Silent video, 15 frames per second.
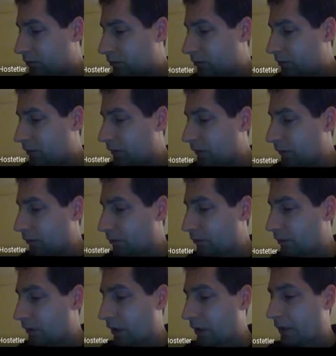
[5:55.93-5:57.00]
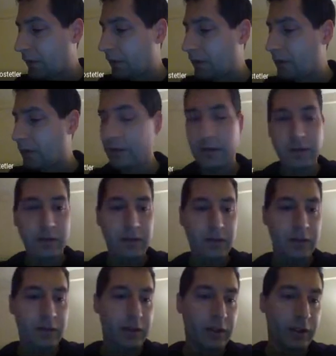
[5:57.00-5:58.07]
its own kind of thing
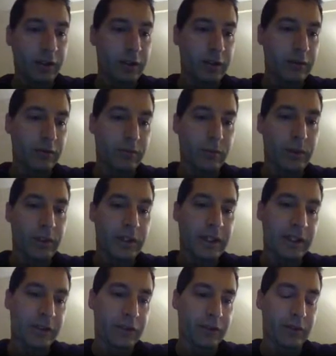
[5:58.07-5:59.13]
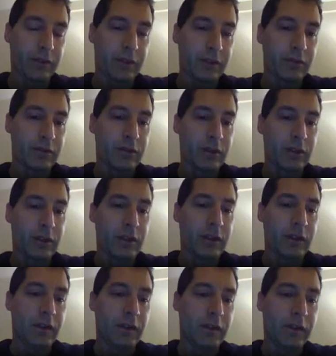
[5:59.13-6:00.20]
there. Well, actually,
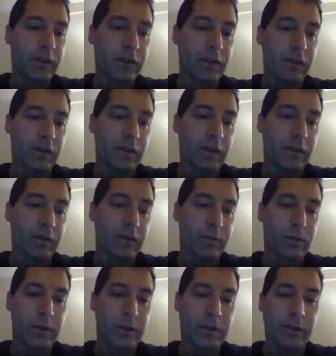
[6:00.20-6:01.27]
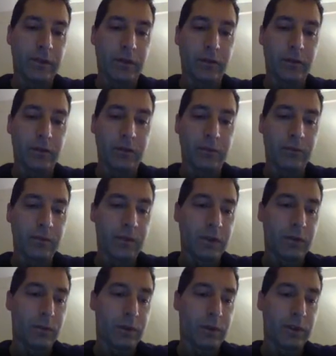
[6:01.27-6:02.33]
this is one sodium to
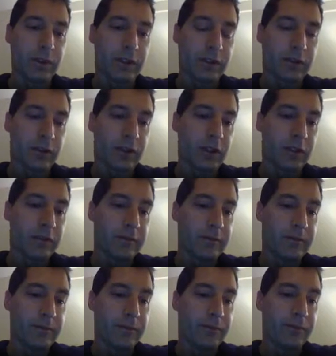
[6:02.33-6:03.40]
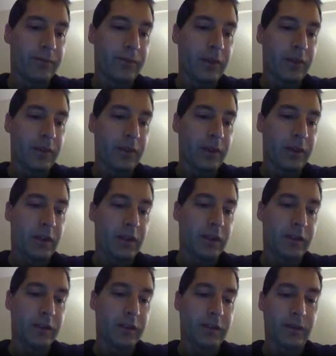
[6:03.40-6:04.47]
one electron, and then
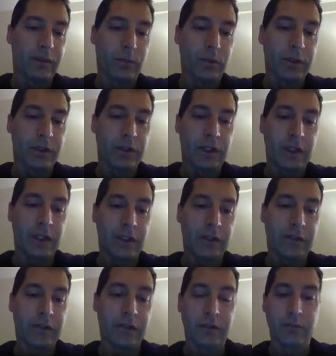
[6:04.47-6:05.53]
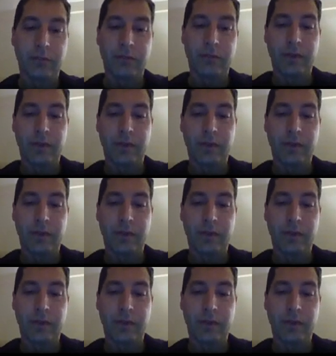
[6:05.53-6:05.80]
this is one calcium to